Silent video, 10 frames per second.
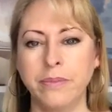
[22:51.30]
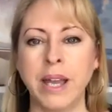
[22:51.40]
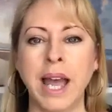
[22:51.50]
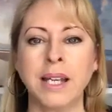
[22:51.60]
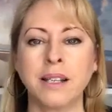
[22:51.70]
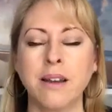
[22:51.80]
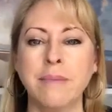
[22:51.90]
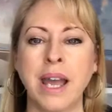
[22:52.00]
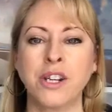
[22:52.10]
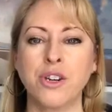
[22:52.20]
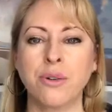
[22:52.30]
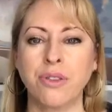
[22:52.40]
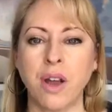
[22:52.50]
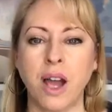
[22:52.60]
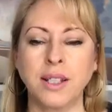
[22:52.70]
And command your
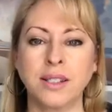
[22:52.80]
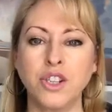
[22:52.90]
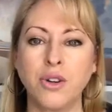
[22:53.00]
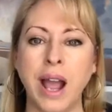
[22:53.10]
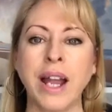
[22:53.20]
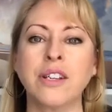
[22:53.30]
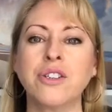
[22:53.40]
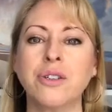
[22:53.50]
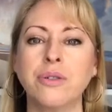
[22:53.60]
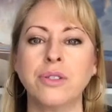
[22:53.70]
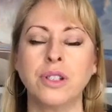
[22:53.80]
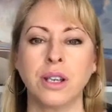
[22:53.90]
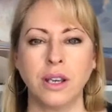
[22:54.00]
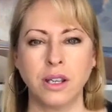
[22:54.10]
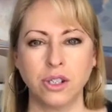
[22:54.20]
thoughts and your attitudes
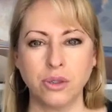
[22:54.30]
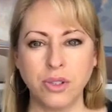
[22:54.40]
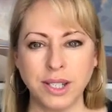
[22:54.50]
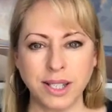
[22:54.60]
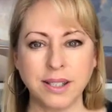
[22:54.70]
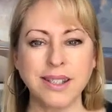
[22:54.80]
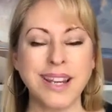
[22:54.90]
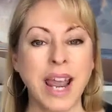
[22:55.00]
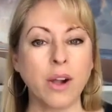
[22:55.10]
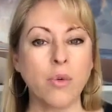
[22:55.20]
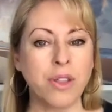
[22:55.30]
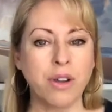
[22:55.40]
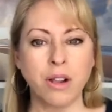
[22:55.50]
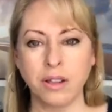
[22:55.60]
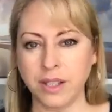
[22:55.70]
to disentangle with
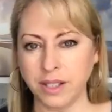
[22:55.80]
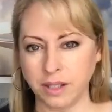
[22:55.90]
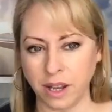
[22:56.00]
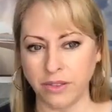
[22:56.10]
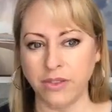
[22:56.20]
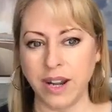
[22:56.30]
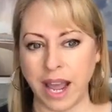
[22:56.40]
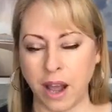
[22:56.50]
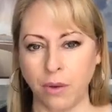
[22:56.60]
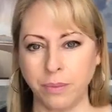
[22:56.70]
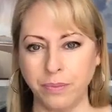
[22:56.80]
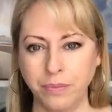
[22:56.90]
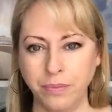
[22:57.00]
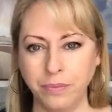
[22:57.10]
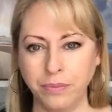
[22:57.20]
all of this stuff now.
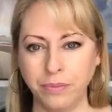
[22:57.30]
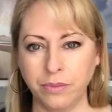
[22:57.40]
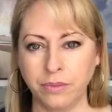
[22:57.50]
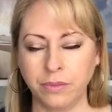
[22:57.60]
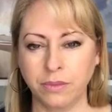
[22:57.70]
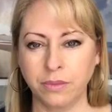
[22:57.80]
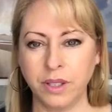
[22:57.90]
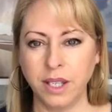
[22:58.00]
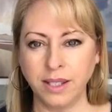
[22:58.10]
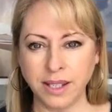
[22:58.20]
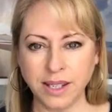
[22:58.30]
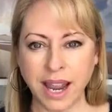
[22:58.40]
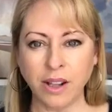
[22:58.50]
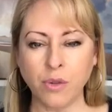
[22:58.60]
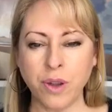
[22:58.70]

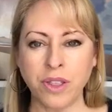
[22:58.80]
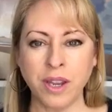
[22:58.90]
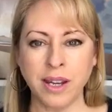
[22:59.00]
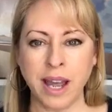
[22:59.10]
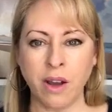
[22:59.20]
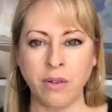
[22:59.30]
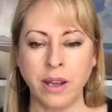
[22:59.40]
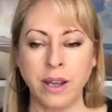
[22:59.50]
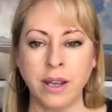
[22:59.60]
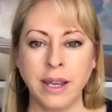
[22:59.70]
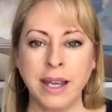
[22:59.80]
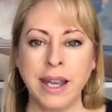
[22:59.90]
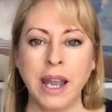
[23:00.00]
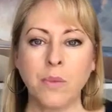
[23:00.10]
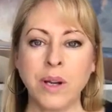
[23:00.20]
Disentangle with it now.
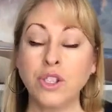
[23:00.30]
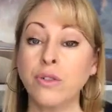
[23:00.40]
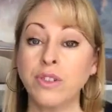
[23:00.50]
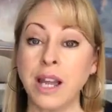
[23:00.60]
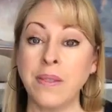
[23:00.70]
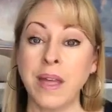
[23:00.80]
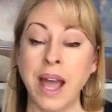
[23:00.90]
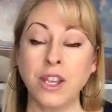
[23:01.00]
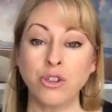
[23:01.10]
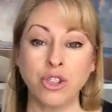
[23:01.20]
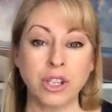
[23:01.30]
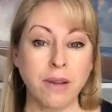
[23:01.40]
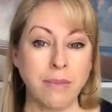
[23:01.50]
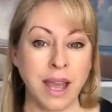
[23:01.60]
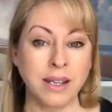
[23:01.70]
And once you've done that, you just
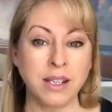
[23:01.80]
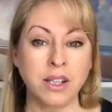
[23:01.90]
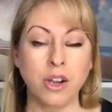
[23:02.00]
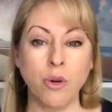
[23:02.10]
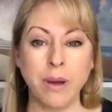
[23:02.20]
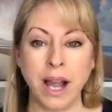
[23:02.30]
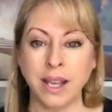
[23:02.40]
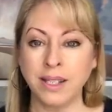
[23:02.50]
command it to go back